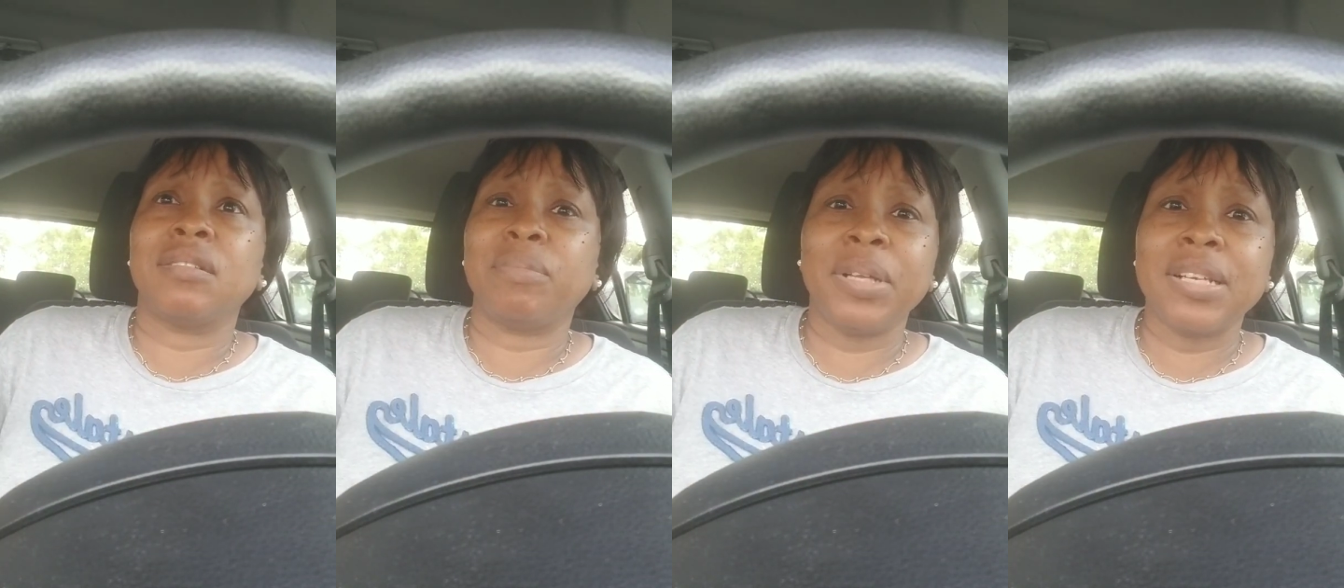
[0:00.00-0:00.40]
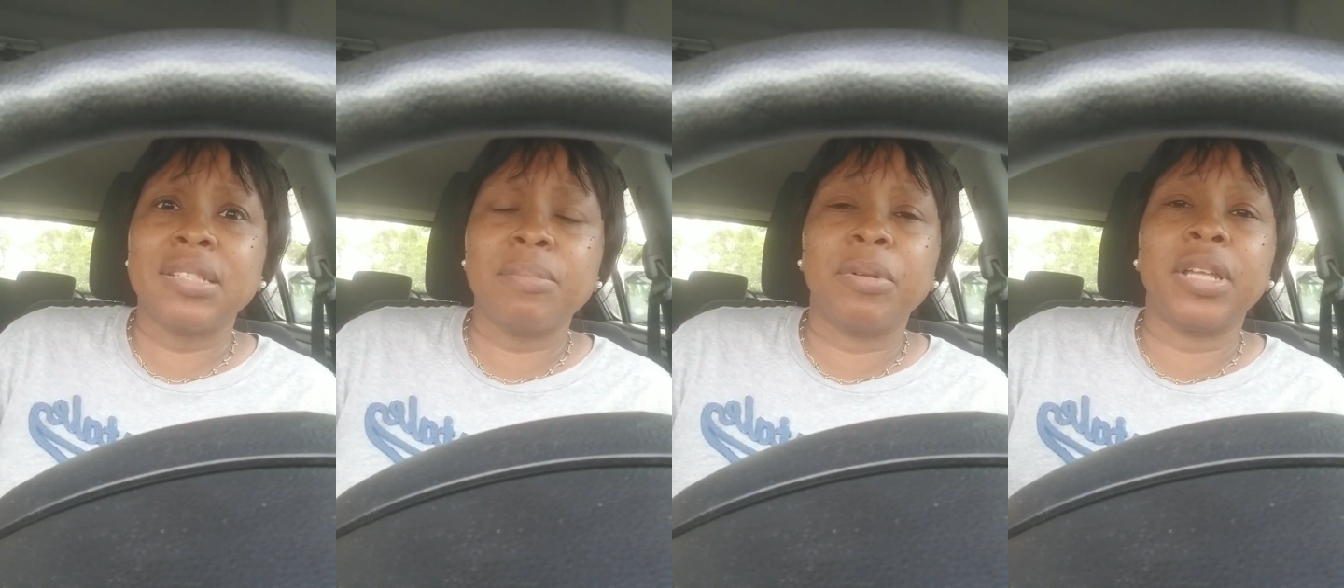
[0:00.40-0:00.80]
Plain and
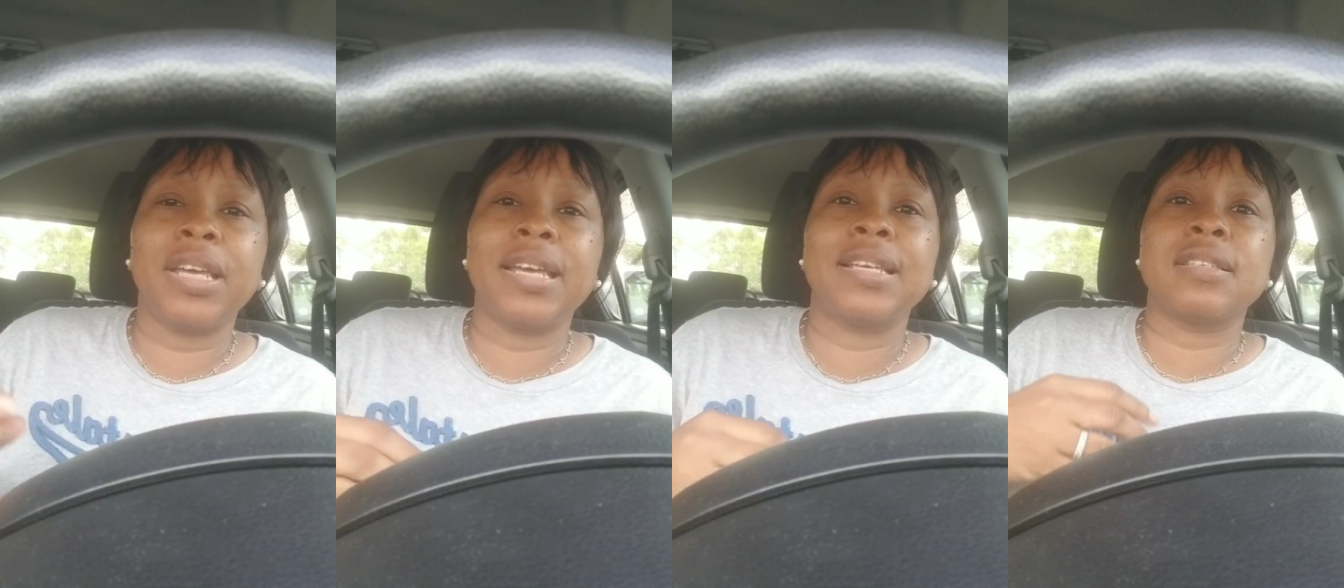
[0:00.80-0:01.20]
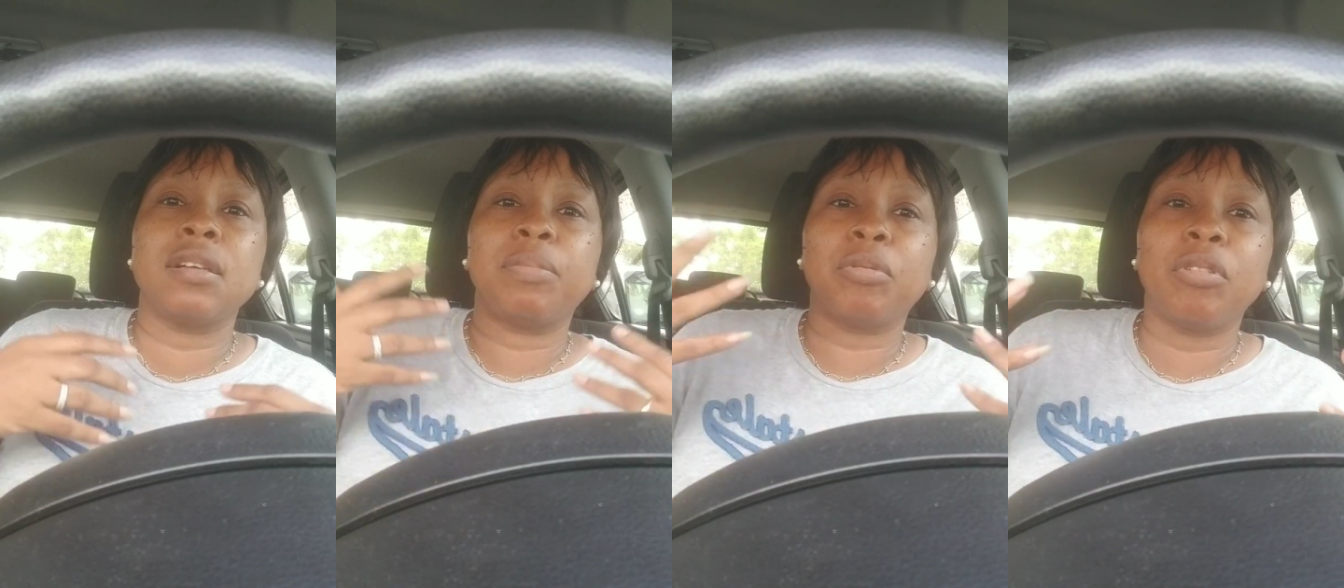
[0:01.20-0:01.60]
simple, it is
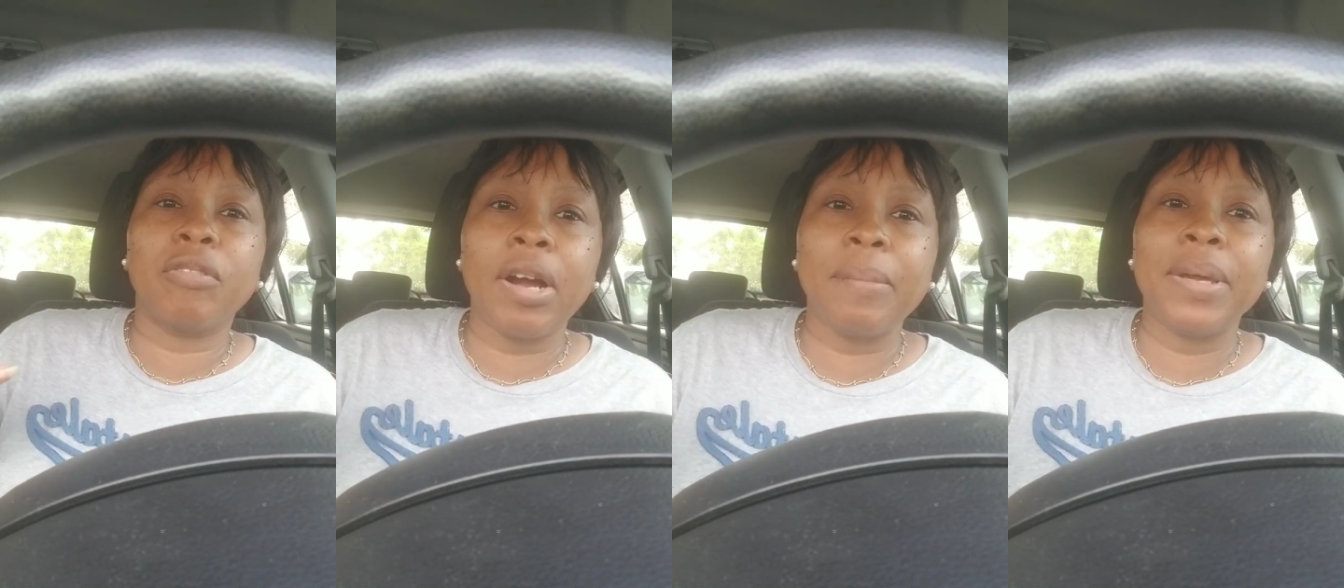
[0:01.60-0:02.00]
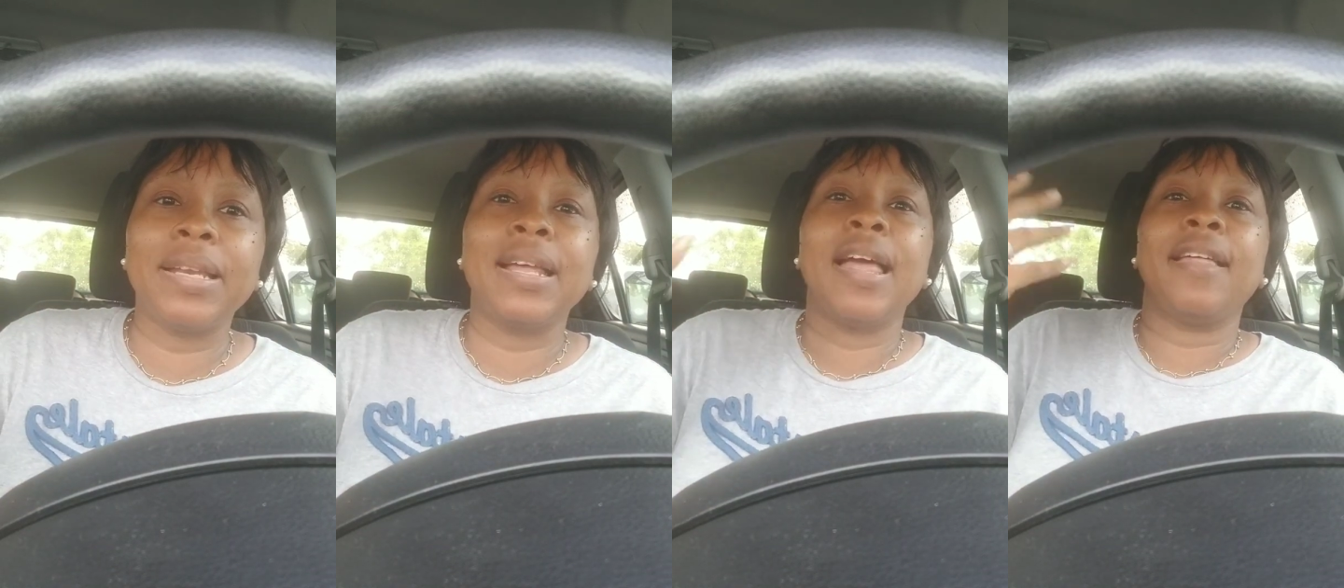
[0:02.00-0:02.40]
the
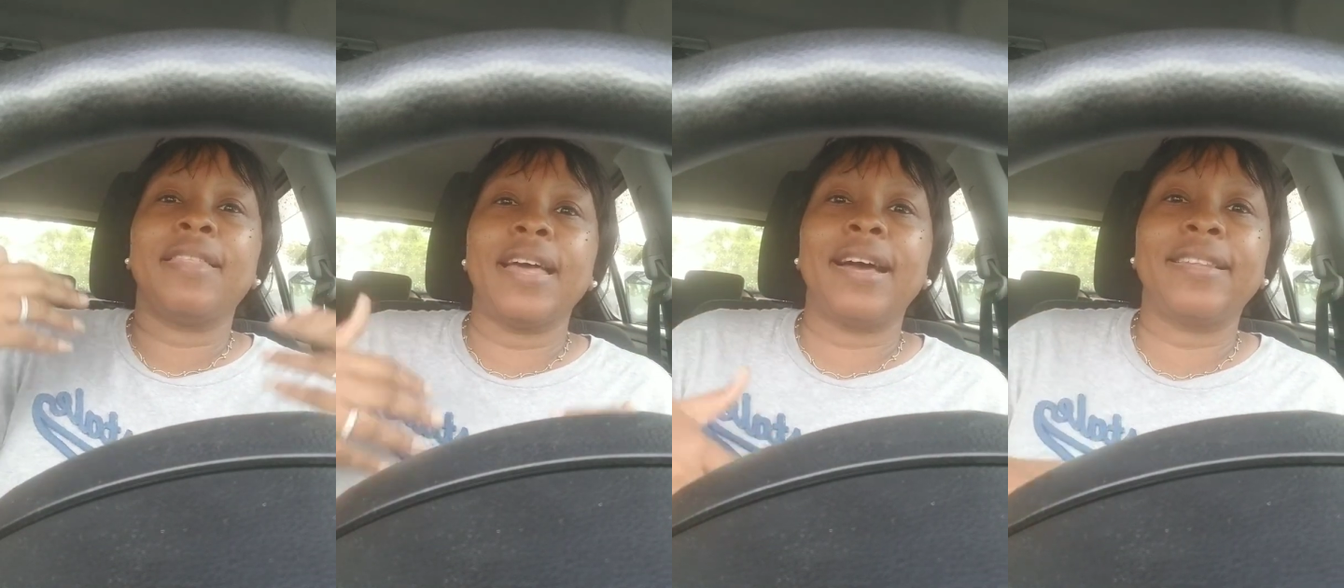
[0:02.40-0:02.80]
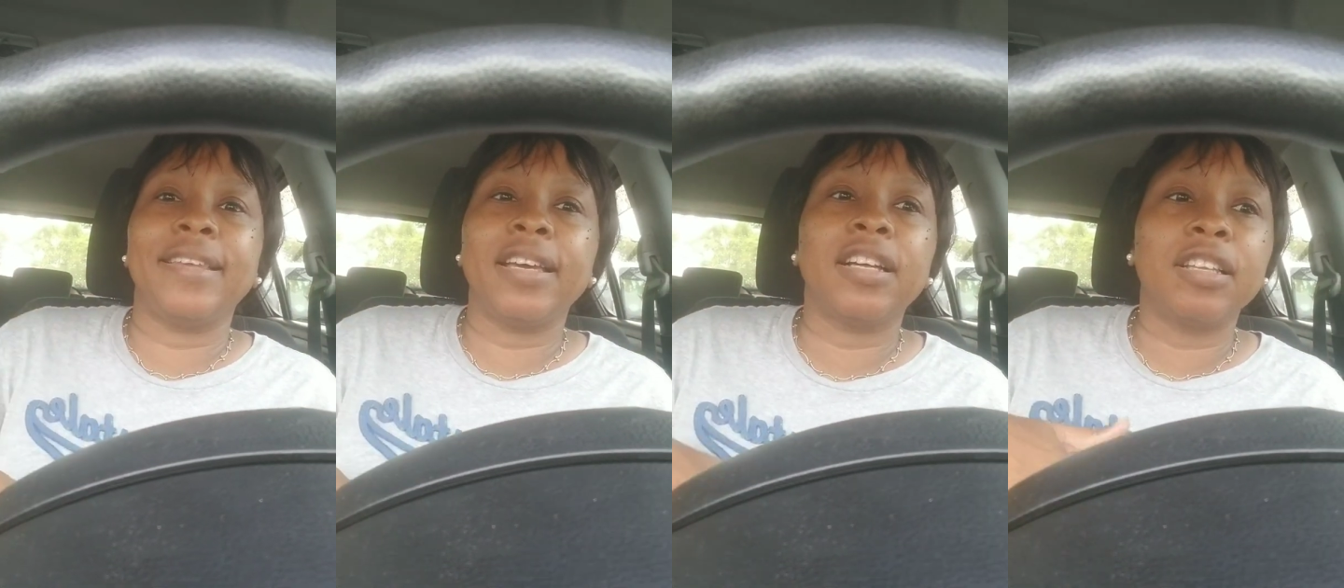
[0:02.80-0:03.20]
programming that
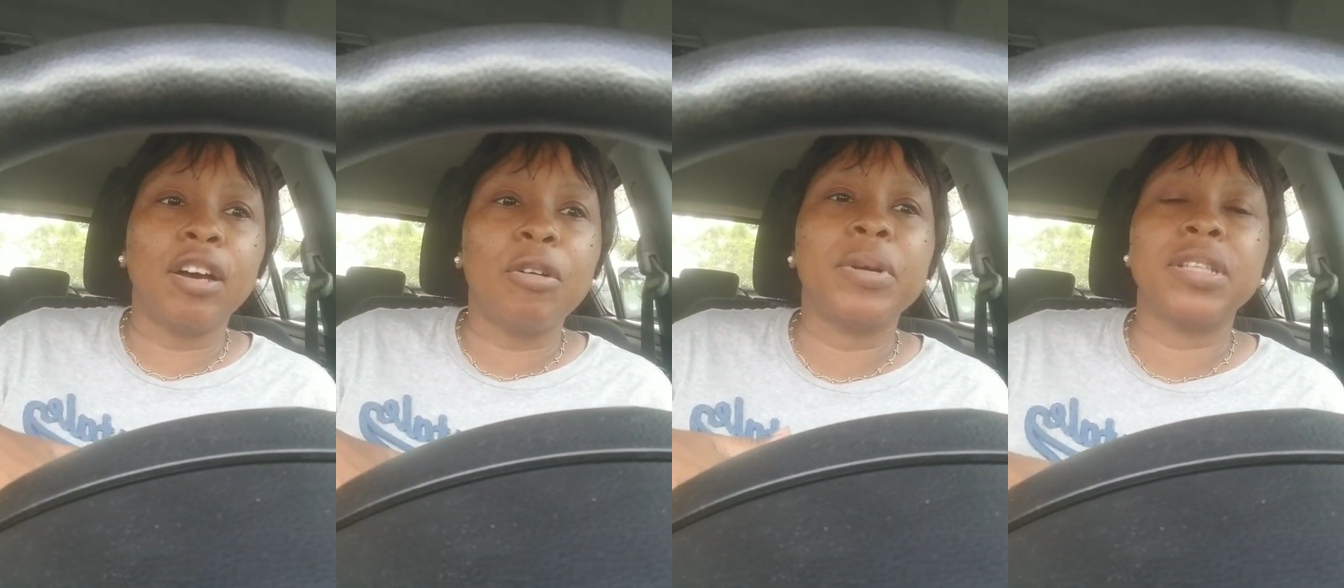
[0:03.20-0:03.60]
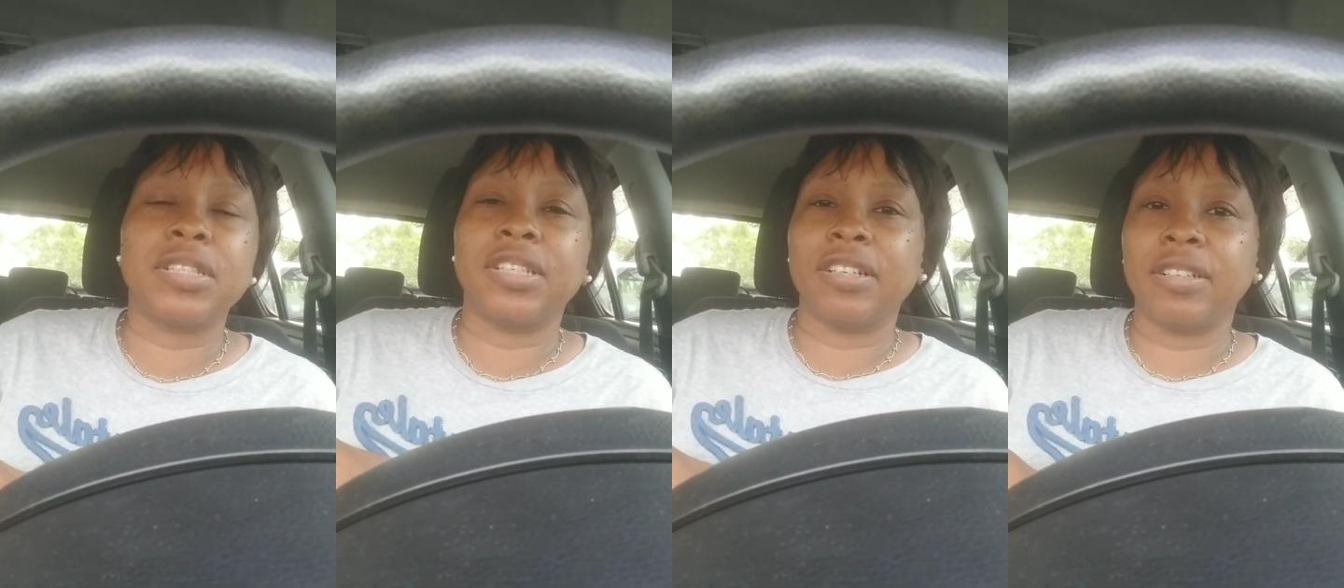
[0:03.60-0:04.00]
they allow
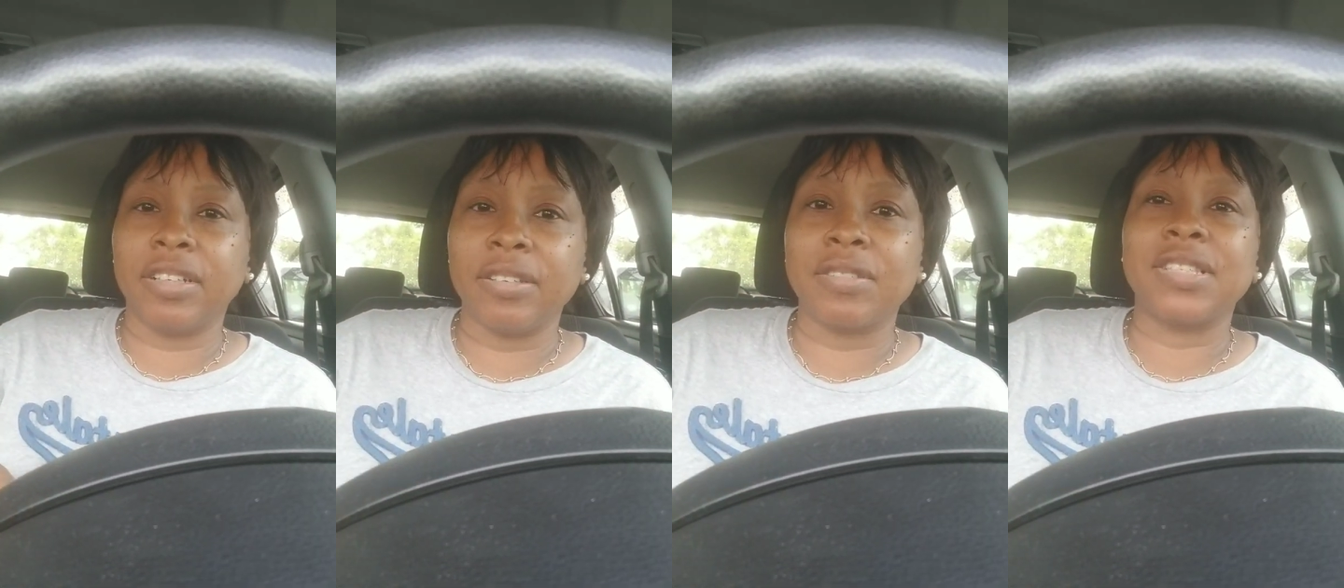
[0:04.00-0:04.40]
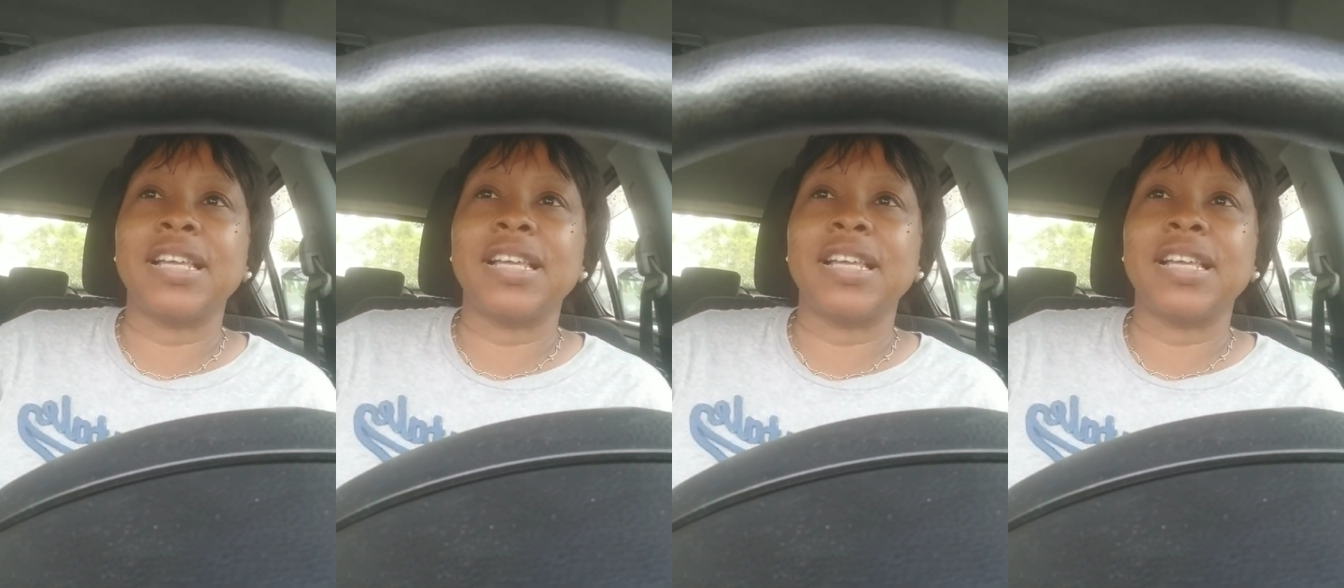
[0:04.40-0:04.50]
into their lives.